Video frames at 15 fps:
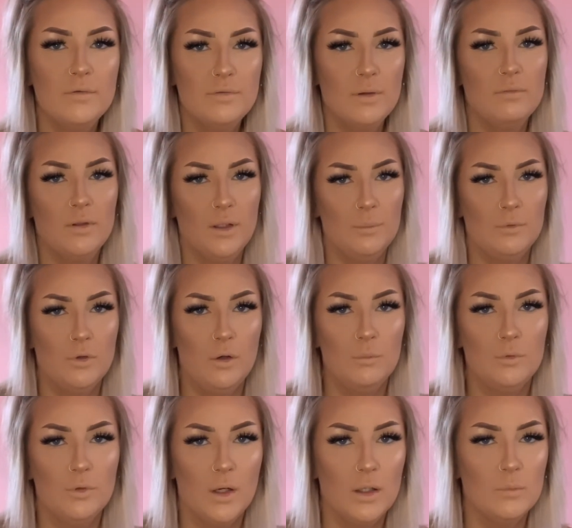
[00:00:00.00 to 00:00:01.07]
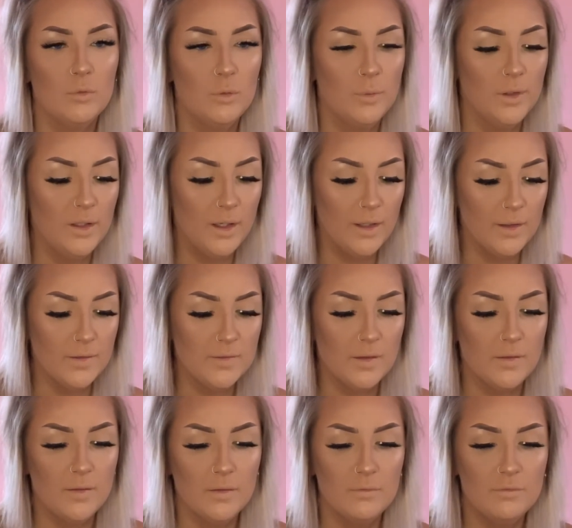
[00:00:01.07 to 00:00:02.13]
favourite lip combo at the moment is
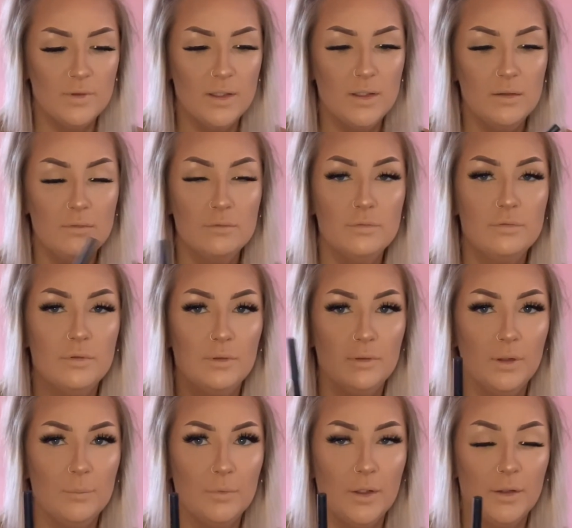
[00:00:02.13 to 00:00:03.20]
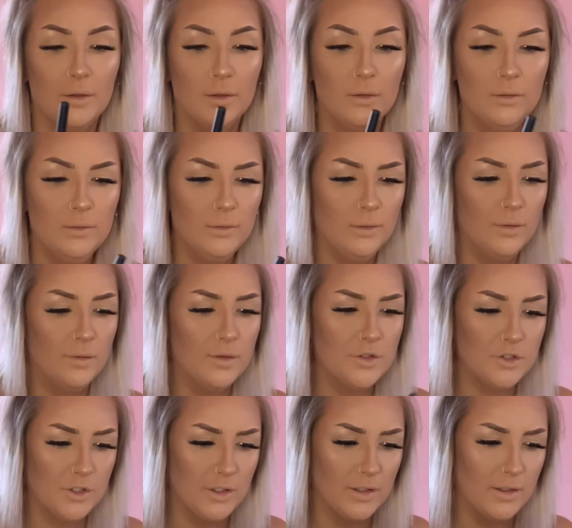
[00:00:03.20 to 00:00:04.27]
the Vive lip liner in the
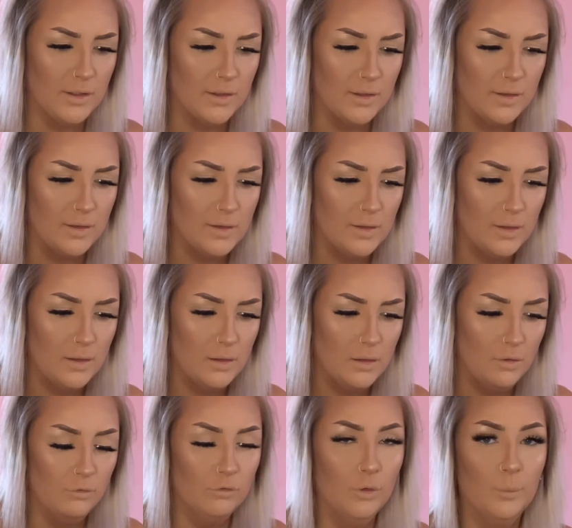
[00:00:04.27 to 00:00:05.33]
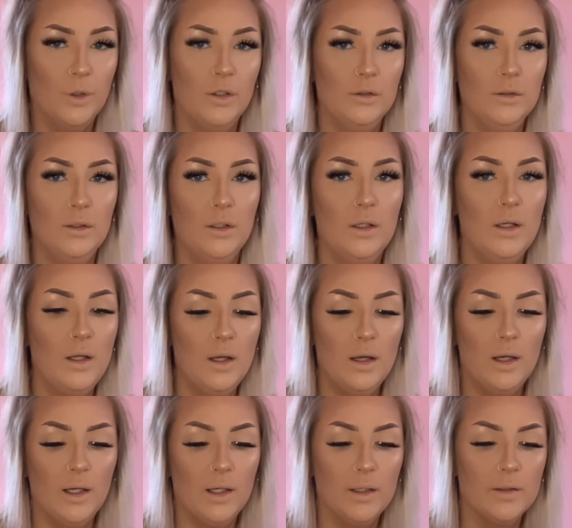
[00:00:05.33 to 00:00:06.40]
shade Rumour,
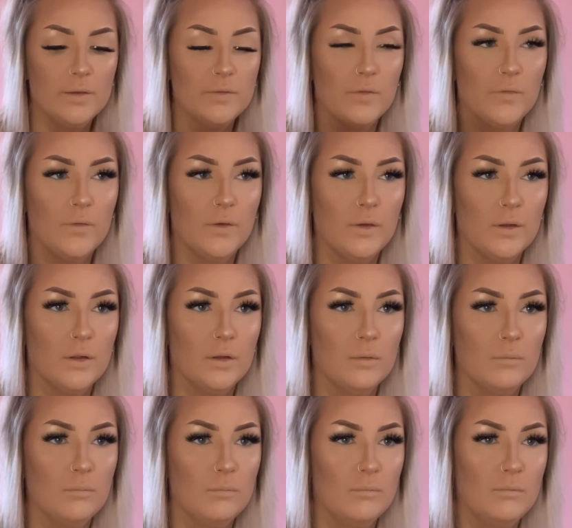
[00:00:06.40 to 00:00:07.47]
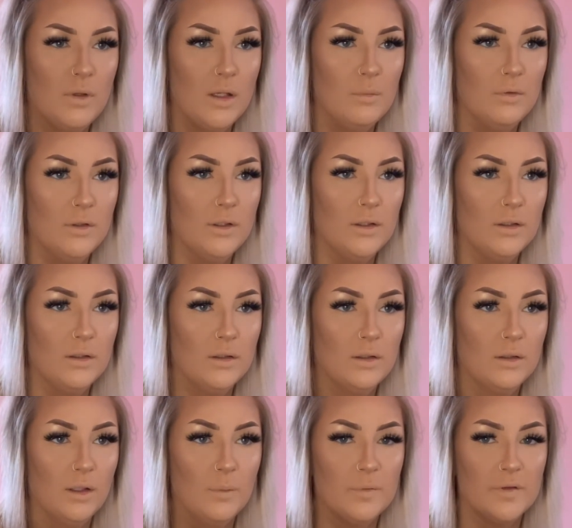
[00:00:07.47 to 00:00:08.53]
and the Maybelline
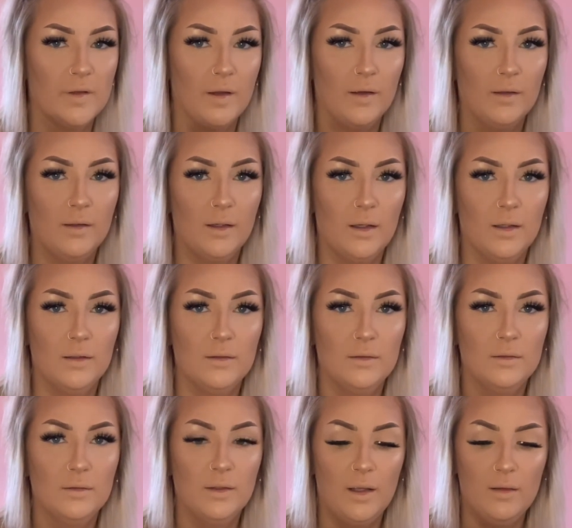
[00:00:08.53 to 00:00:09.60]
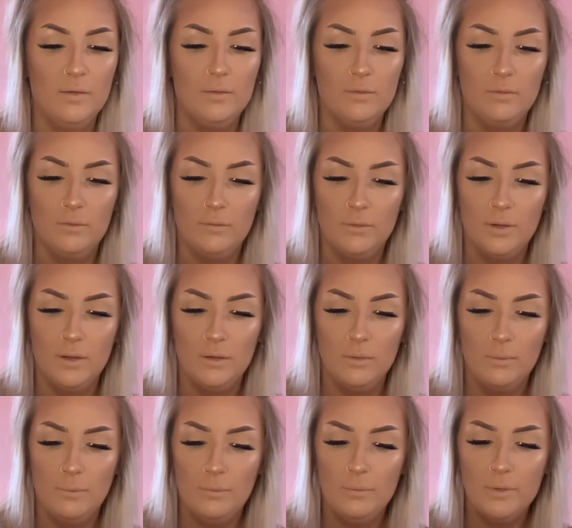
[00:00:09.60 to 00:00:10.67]
lipstick in
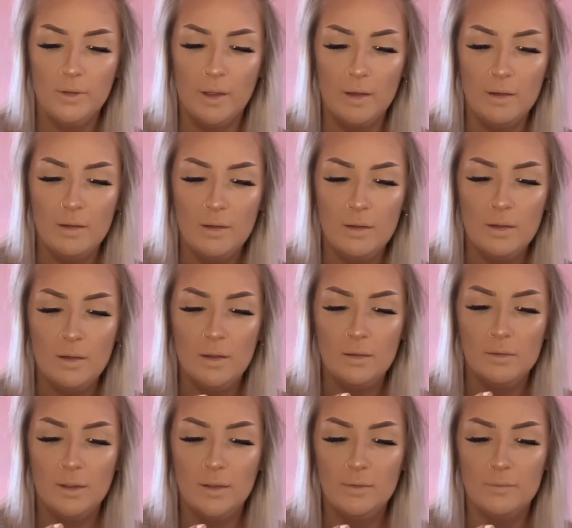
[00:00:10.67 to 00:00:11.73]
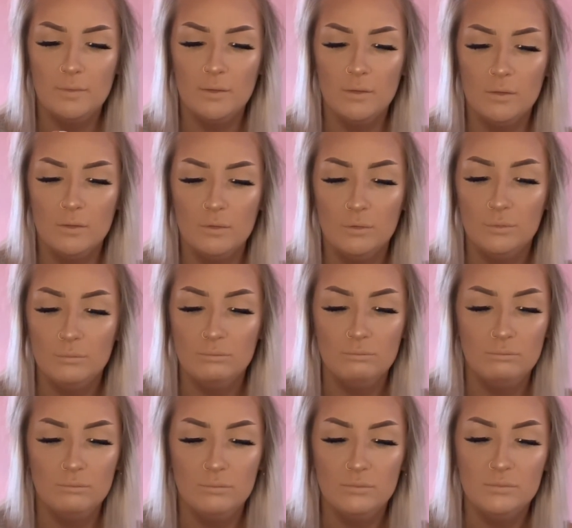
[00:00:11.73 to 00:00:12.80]
930, yeah, 930
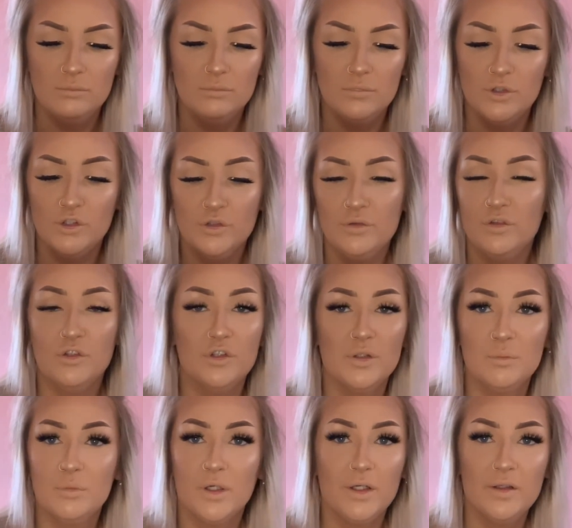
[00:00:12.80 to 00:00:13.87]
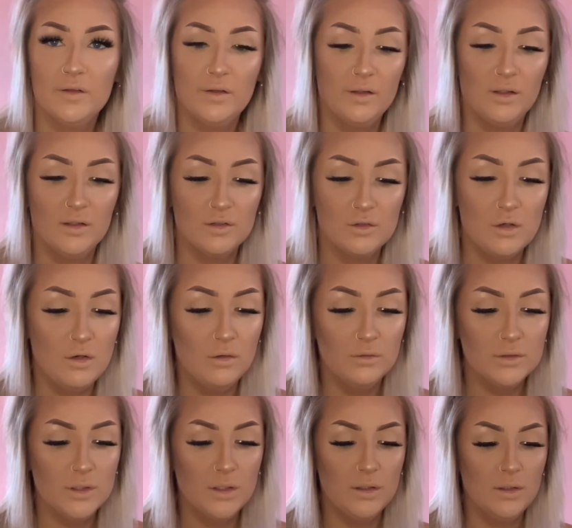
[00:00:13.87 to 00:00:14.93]
Nude Embrace I think it's called.